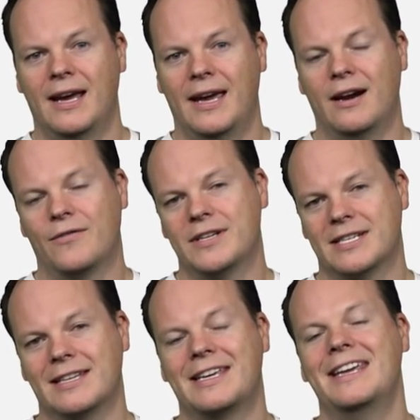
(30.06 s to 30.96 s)
And
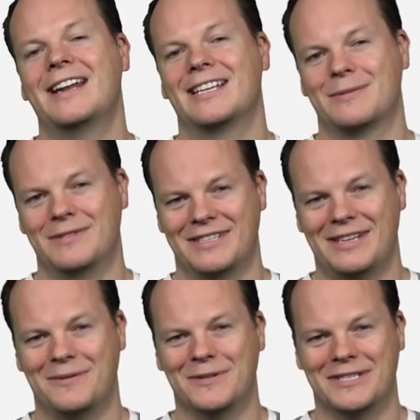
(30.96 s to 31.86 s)
obviously the key announcements
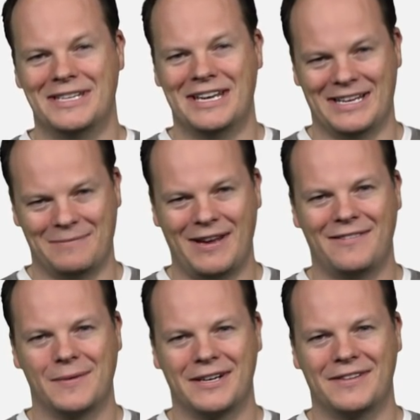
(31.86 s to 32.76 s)
there was the
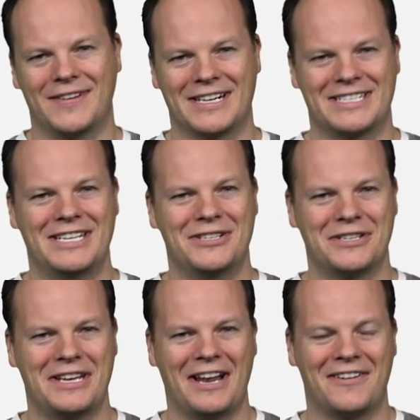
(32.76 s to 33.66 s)
availability of an
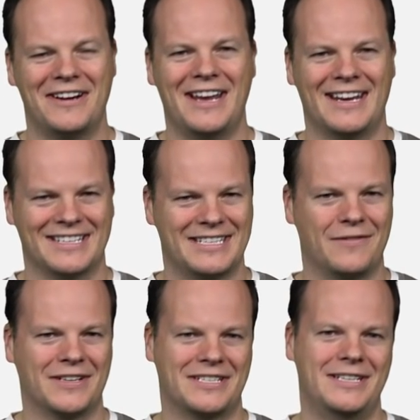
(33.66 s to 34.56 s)
extension gallery and a set
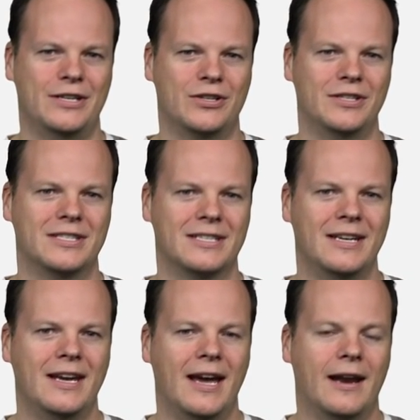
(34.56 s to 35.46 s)
of extensions.
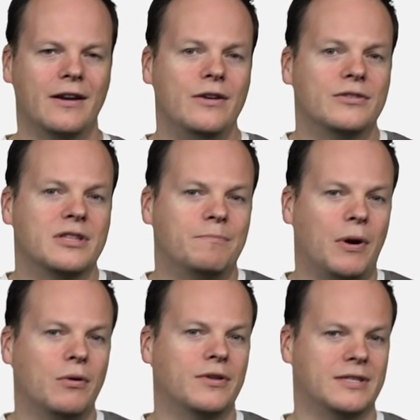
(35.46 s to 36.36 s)
And I'm gonna use the
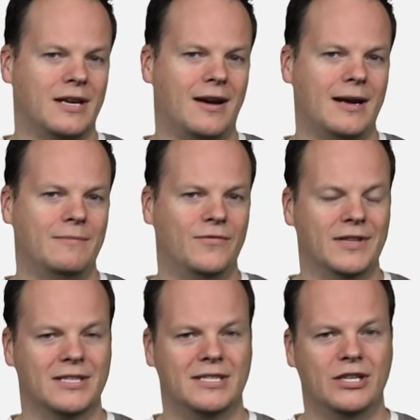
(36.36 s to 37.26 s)
bulk of the time for
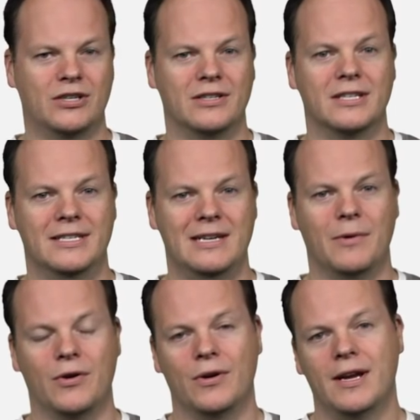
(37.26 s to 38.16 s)
this session to
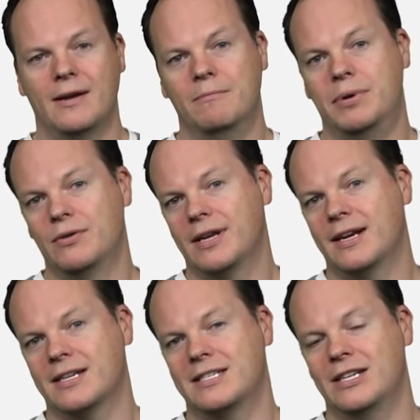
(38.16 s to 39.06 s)
demo building
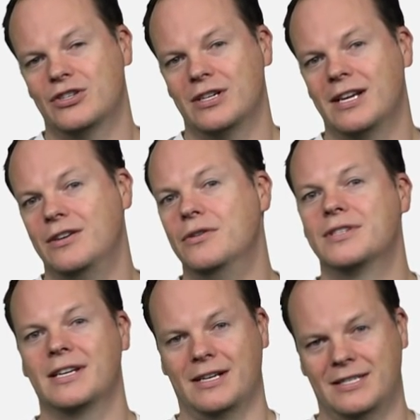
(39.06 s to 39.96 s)
an extension and
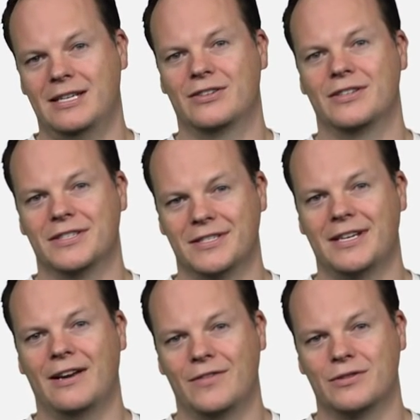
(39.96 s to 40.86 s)
using extensions
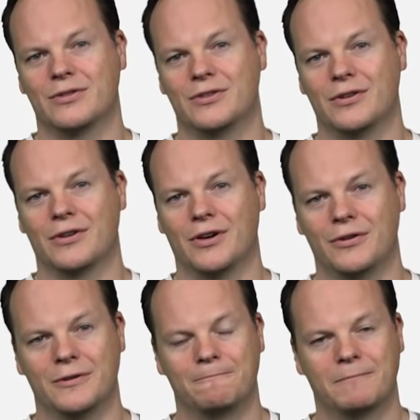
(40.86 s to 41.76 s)
inside Visual Studio Code.